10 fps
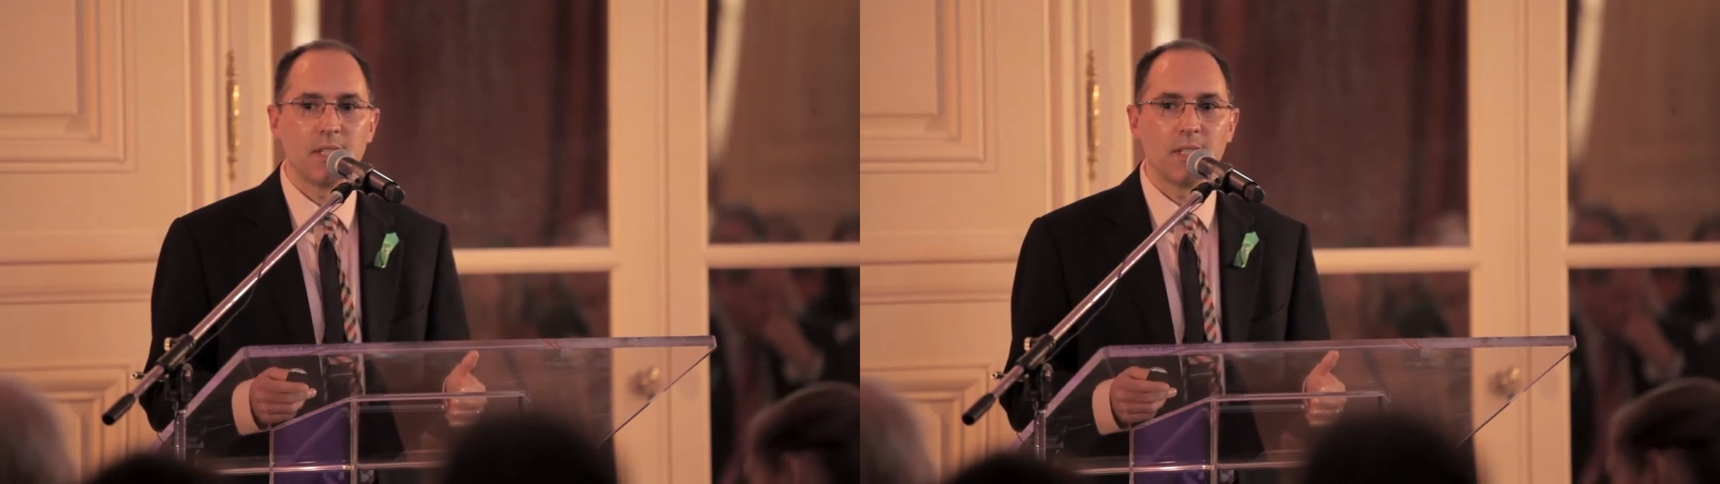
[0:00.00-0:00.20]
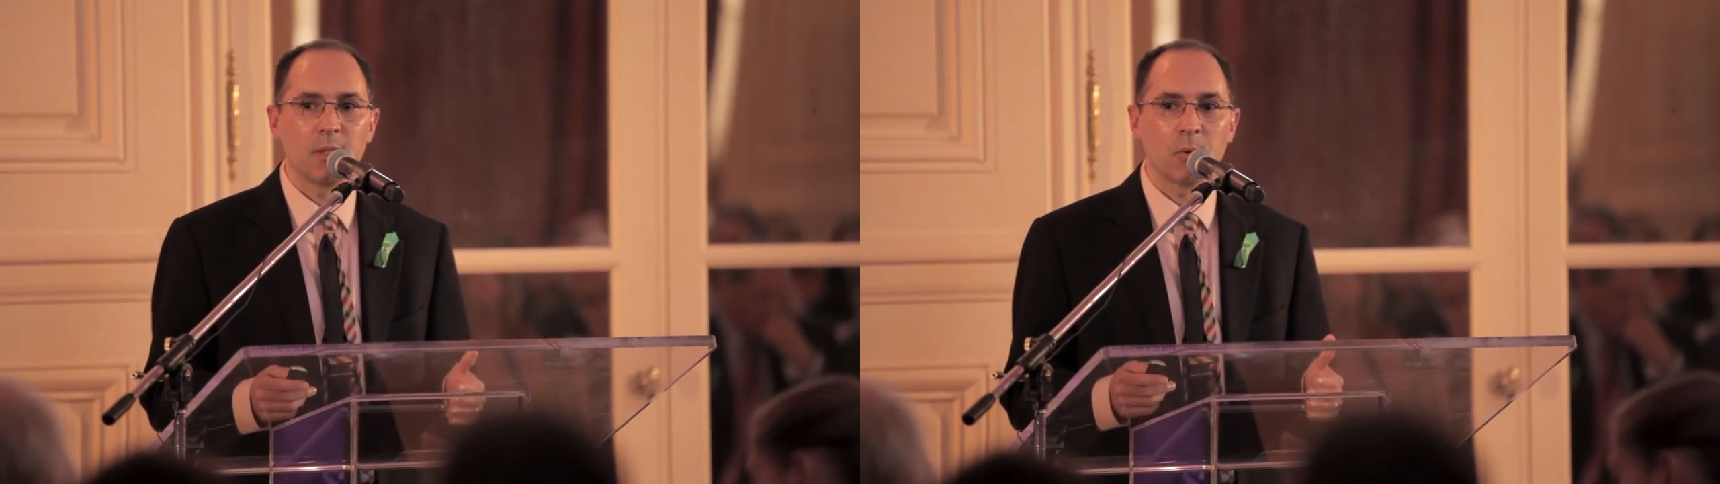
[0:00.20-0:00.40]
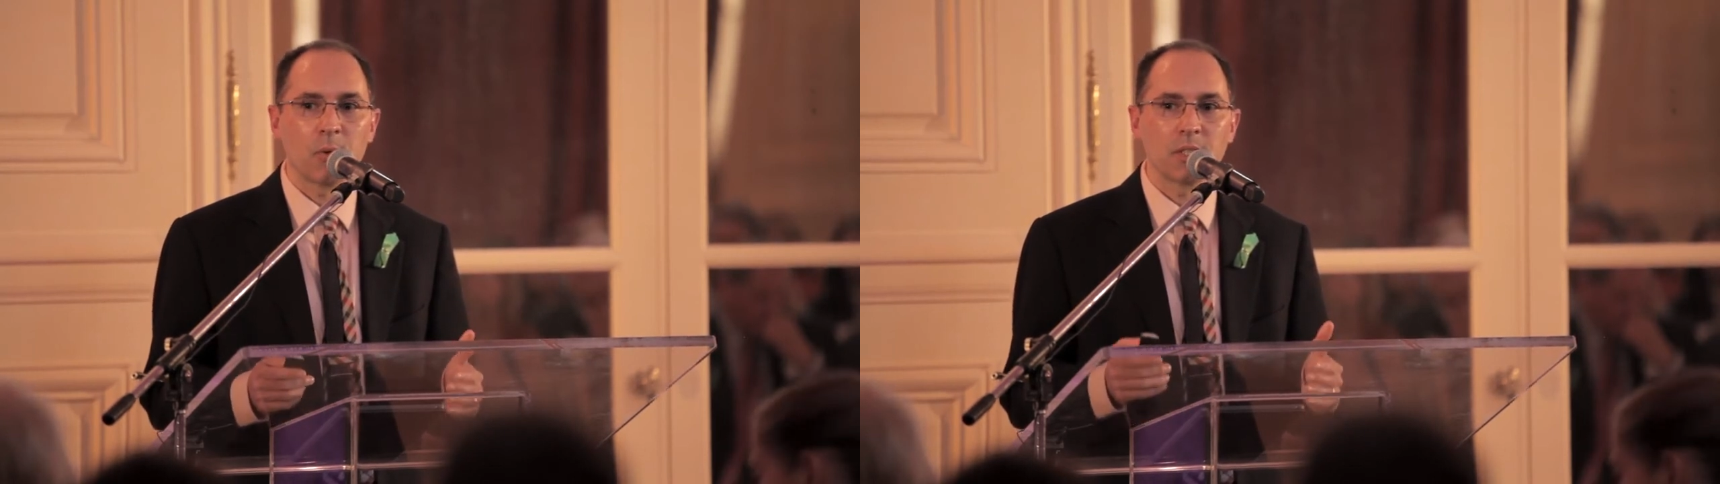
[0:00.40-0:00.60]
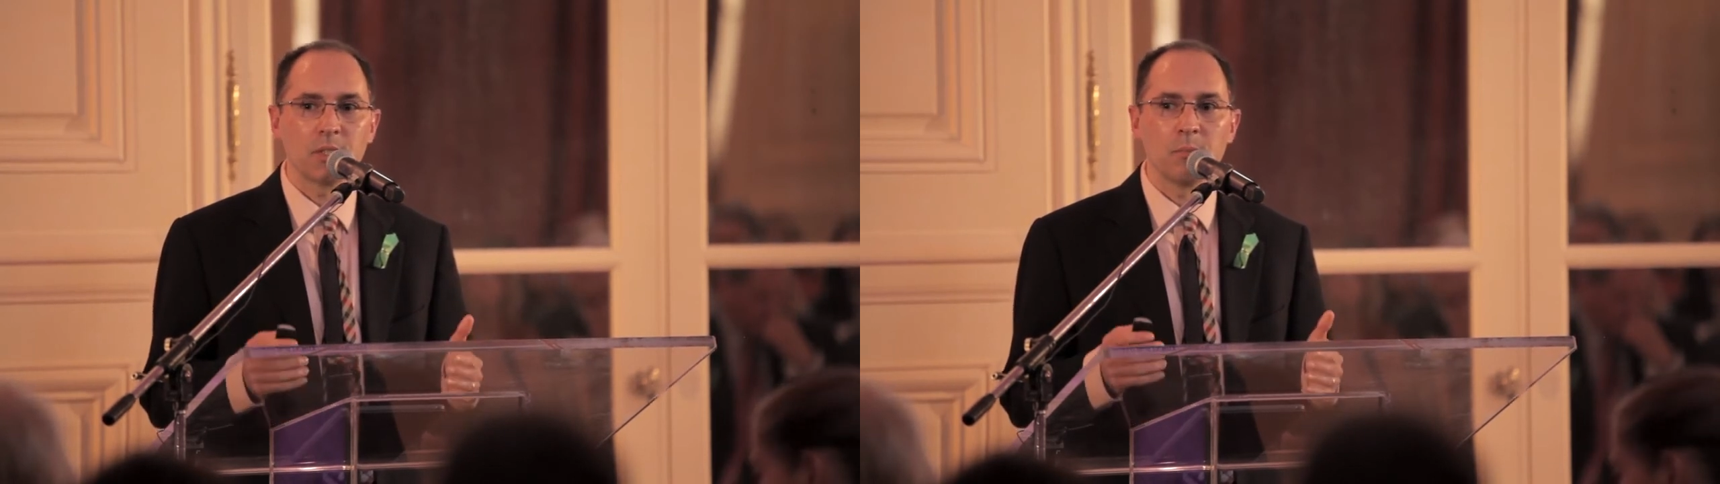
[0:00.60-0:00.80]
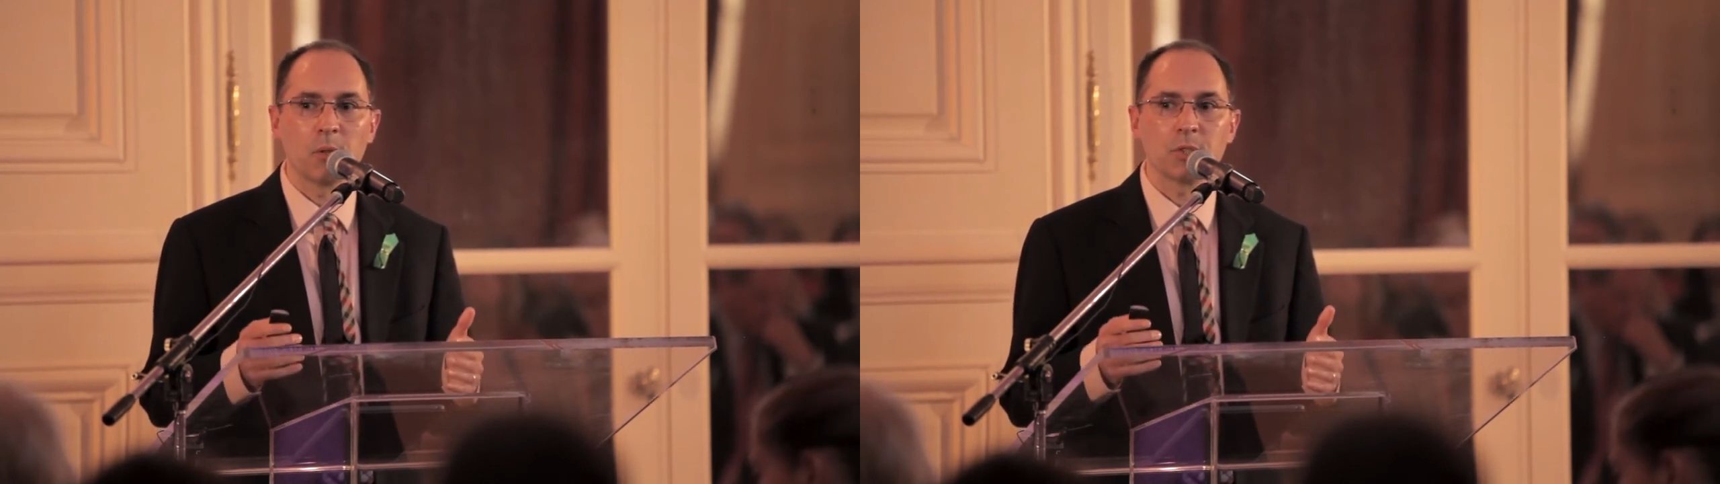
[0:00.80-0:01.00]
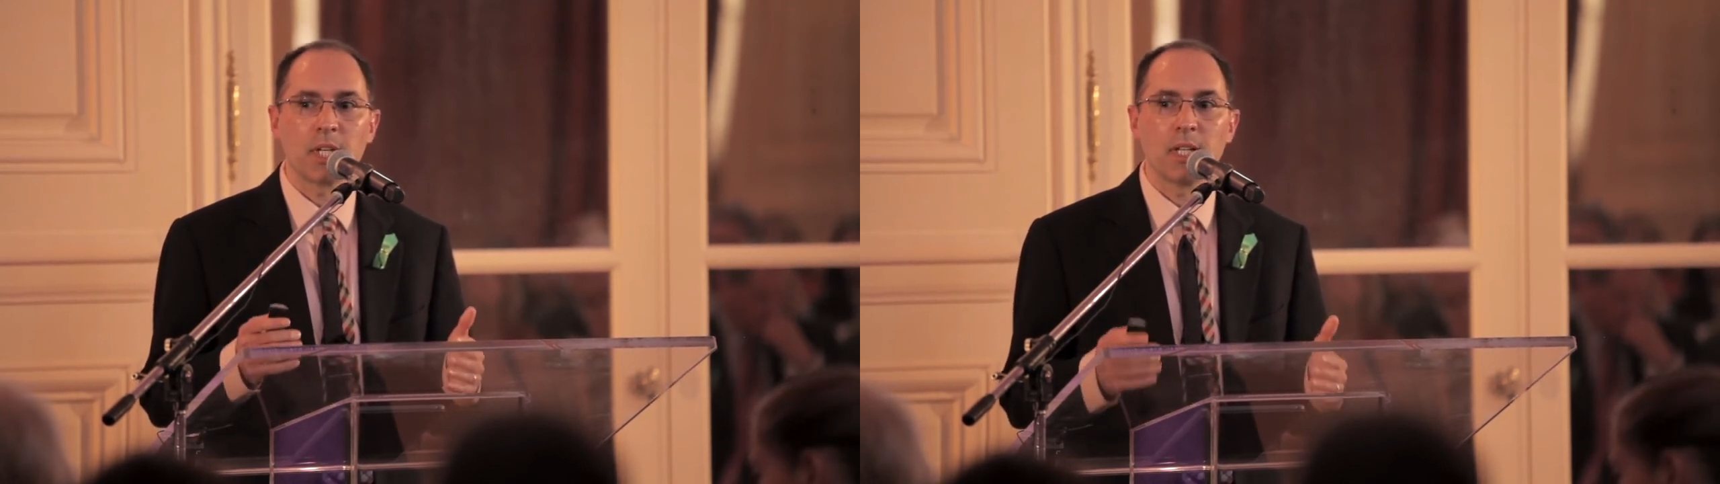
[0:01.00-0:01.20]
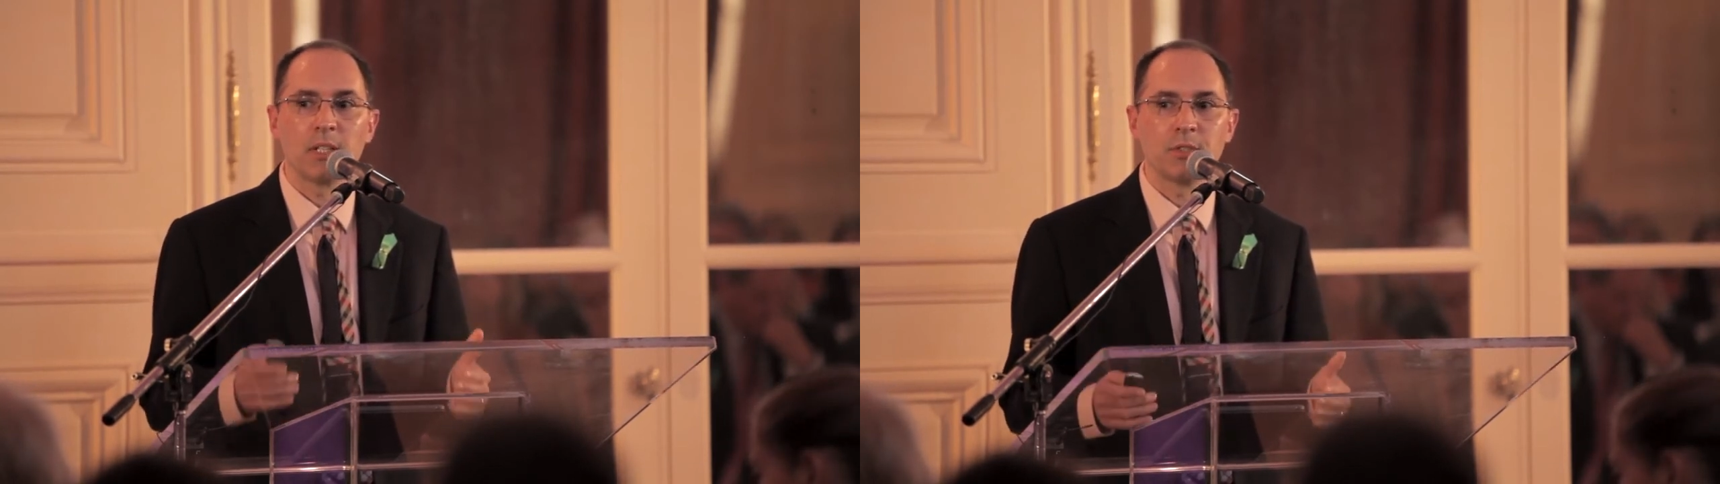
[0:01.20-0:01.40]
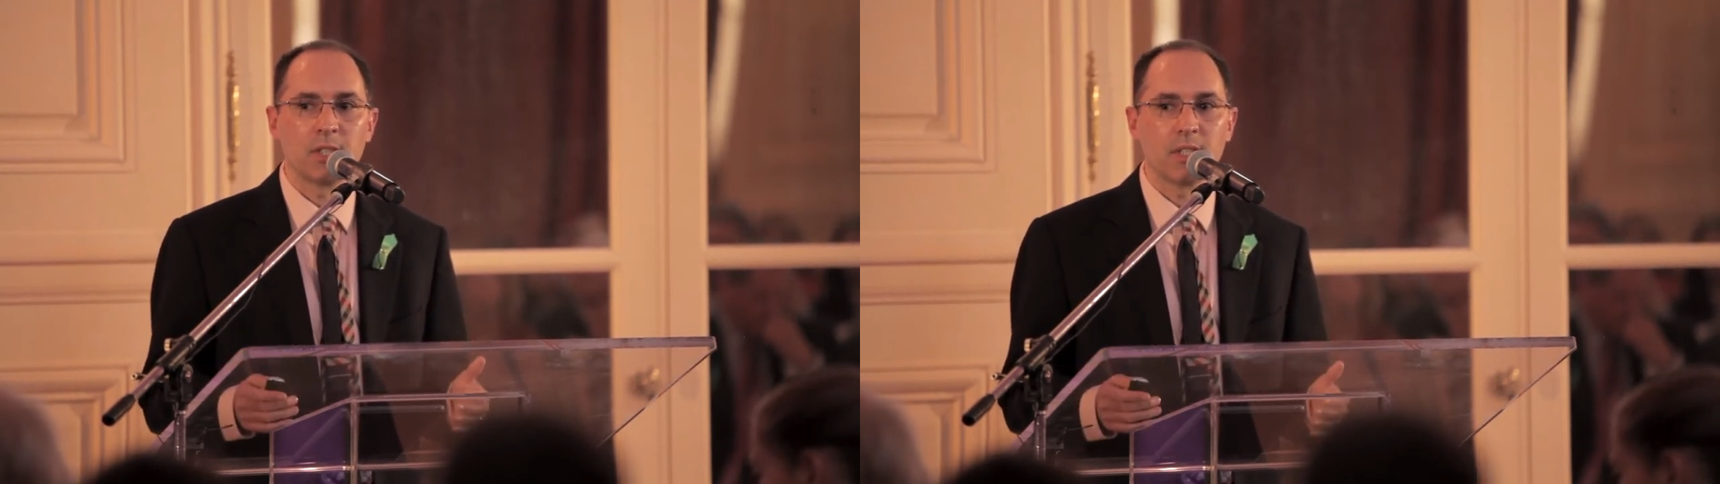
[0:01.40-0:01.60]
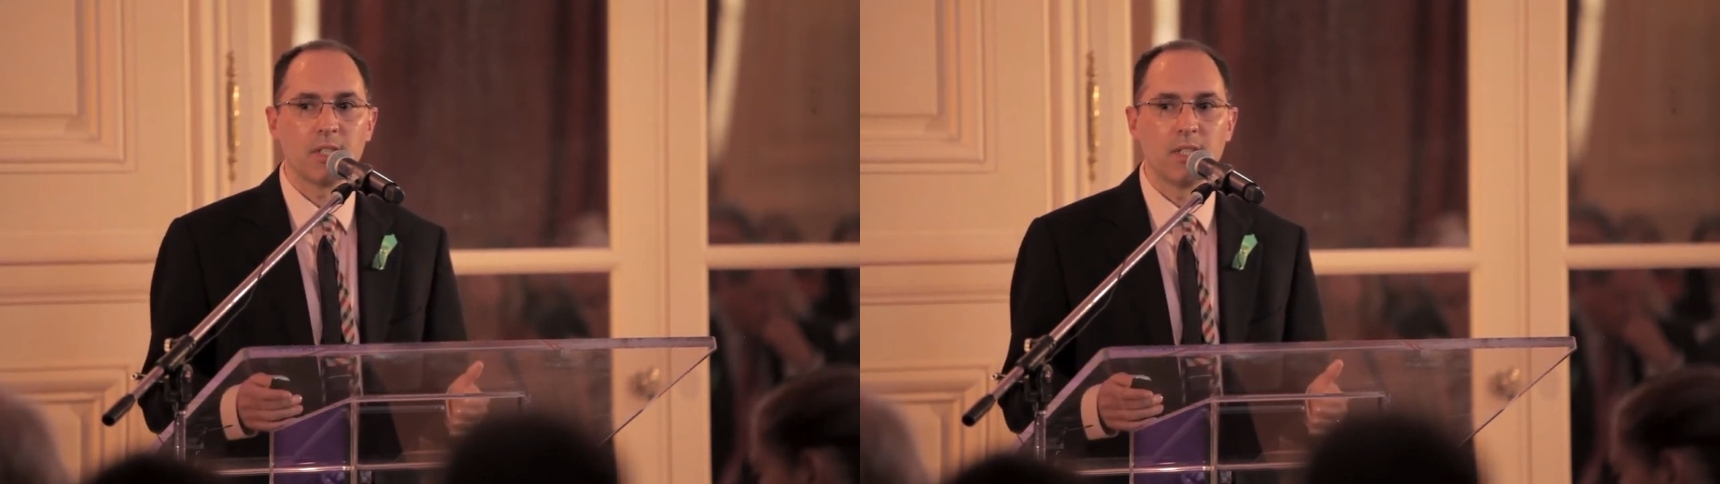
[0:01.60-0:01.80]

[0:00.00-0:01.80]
they grew gradually more challenging,